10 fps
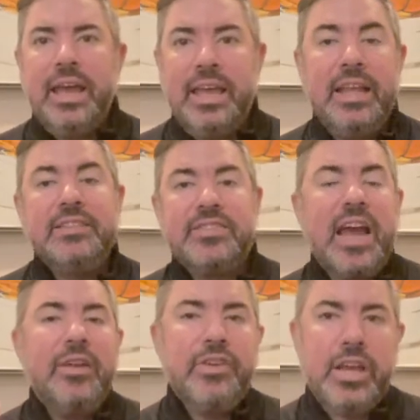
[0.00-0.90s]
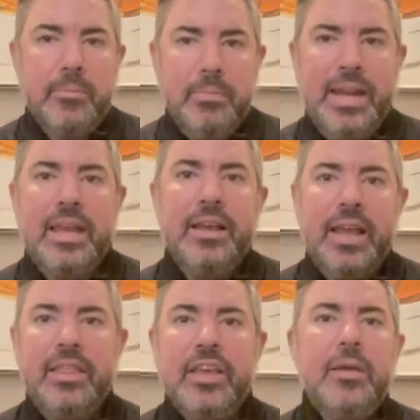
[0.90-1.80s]
inside of a committee,
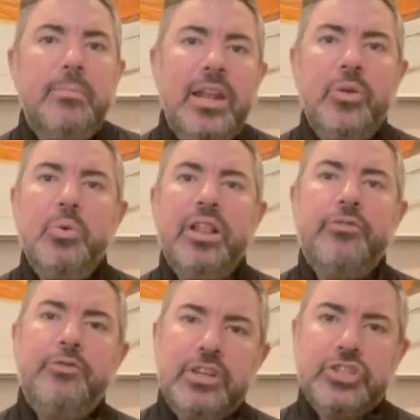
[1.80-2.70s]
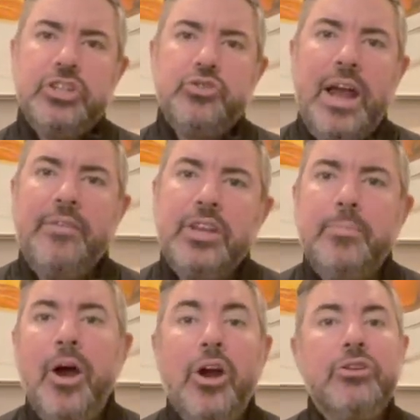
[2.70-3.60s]
and the committee will officially draft up
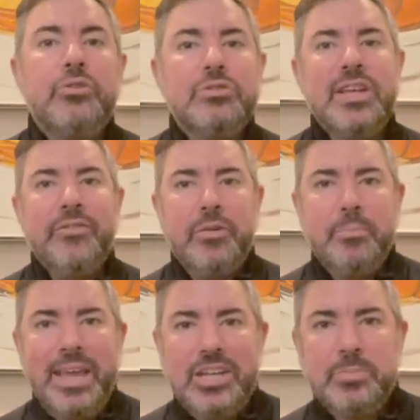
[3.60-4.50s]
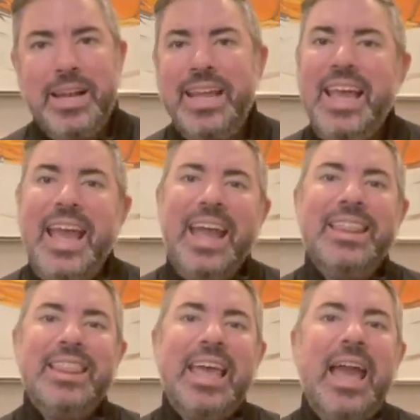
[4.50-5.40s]
articles of impeachment
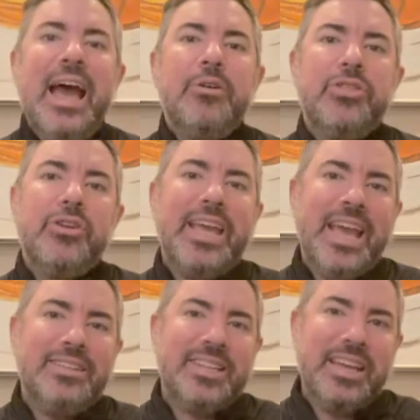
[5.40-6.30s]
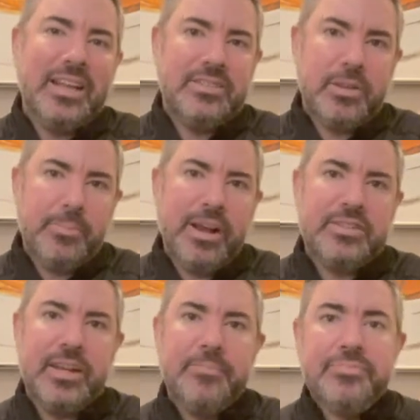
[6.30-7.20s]
and lay out their case against the
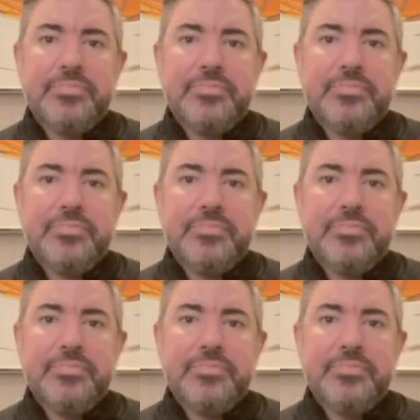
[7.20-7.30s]
president.